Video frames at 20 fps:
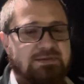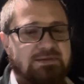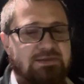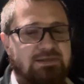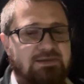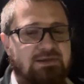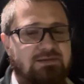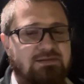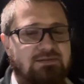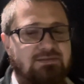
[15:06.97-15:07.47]

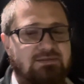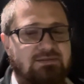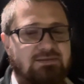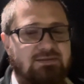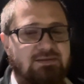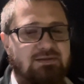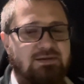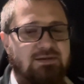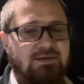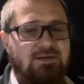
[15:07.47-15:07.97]
Huh.
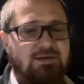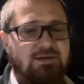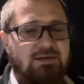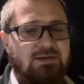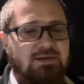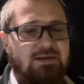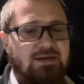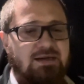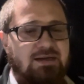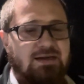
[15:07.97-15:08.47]

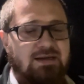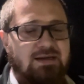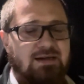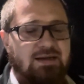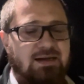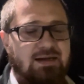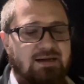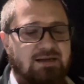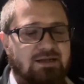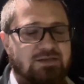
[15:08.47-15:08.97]

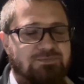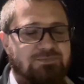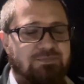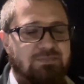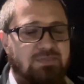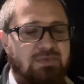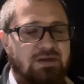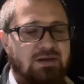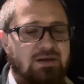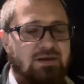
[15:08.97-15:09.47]
Uh, I guess
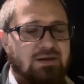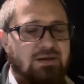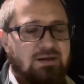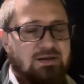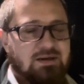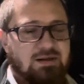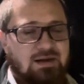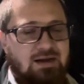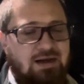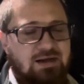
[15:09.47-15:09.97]

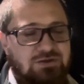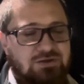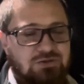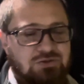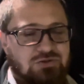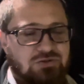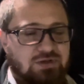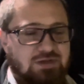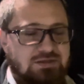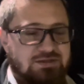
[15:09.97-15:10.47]
I do
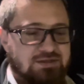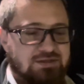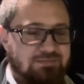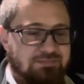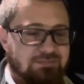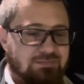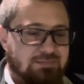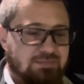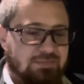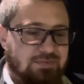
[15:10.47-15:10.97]
trust
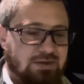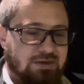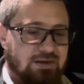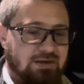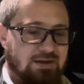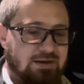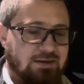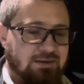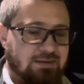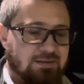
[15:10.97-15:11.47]
him
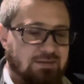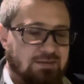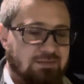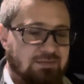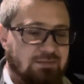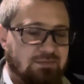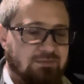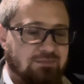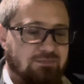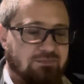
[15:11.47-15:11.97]
uh,
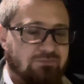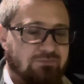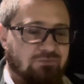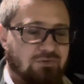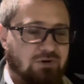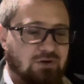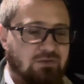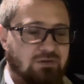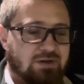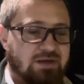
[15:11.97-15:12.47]

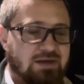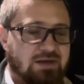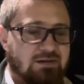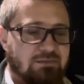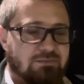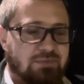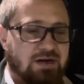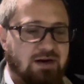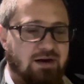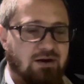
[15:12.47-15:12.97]
for cleaning,
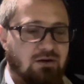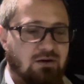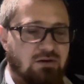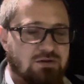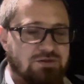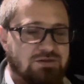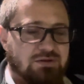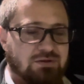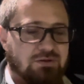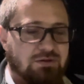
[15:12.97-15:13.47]
but I
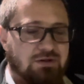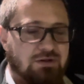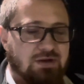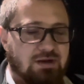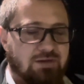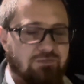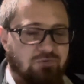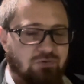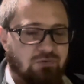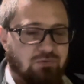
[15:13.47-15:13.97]
also, you
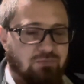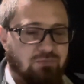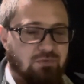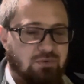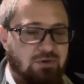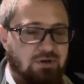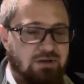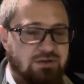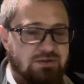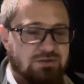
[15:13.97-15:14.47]
never
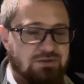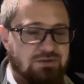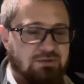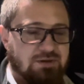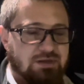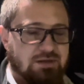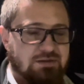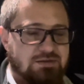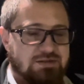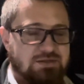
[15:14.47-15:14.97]
want to
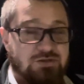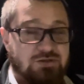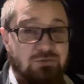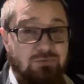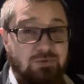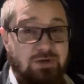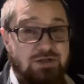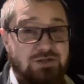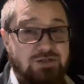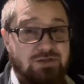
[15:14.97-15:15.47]
get in a
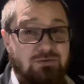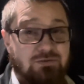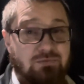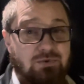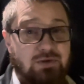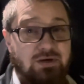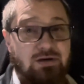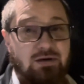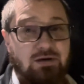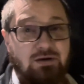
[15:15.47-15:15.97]
situation
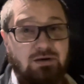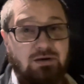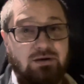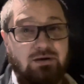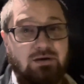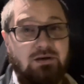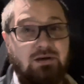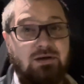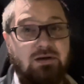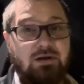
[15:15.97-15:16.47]
where
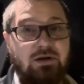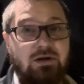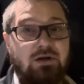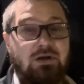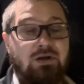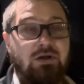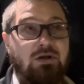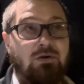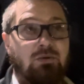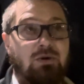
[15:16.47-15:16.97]

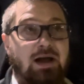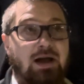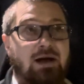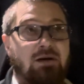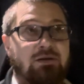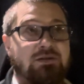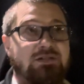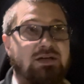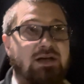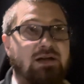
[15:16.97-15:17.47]
you are
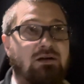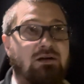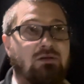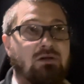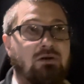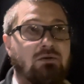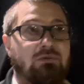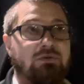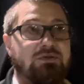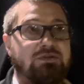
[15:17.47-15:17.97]
outside
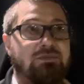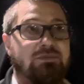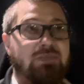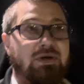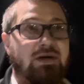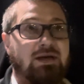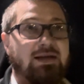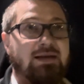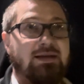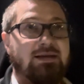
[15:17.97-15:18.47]
alone with
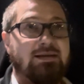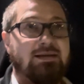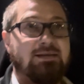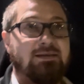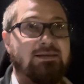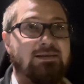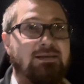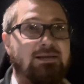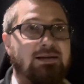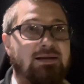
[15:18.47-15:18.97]
somebody.
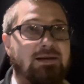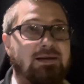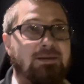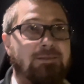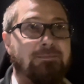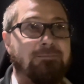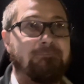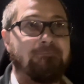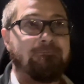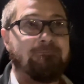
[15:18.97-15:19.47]
Um,